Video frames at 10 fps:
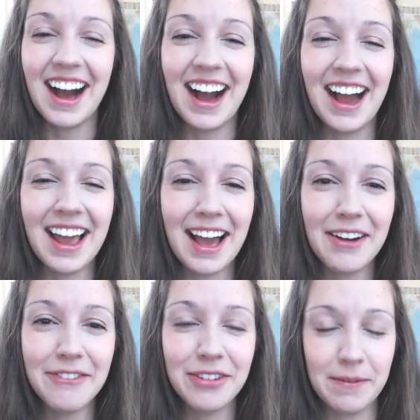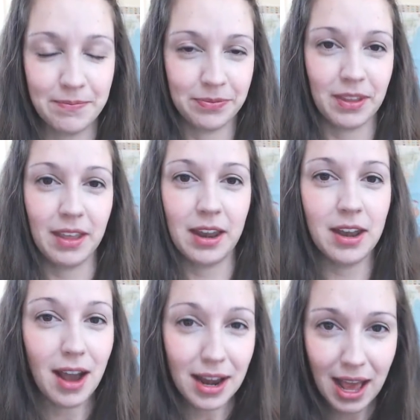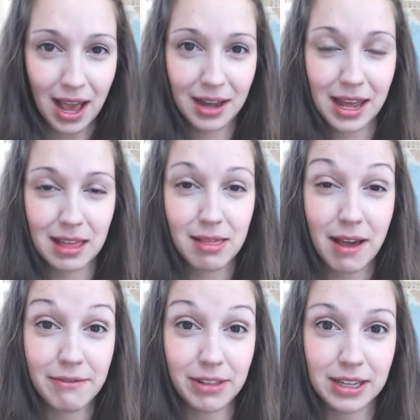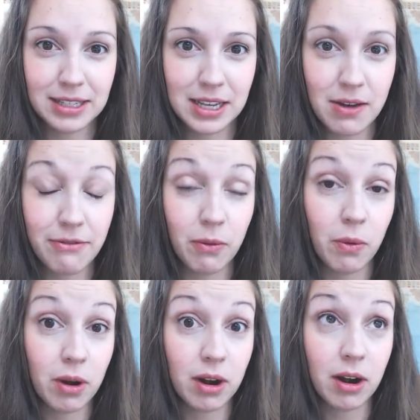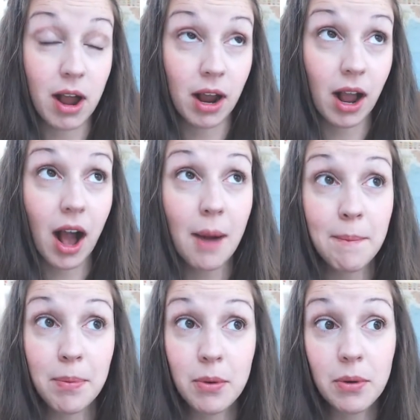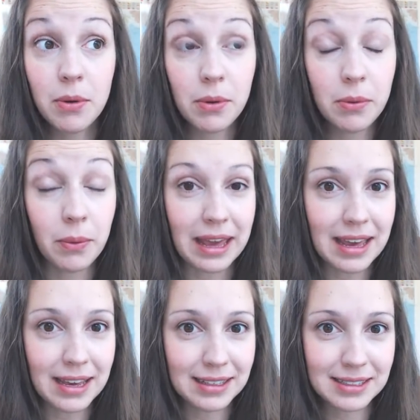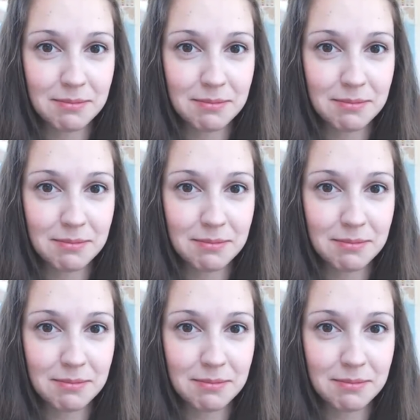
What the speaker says: I have not had a live lesson for a couple weeks,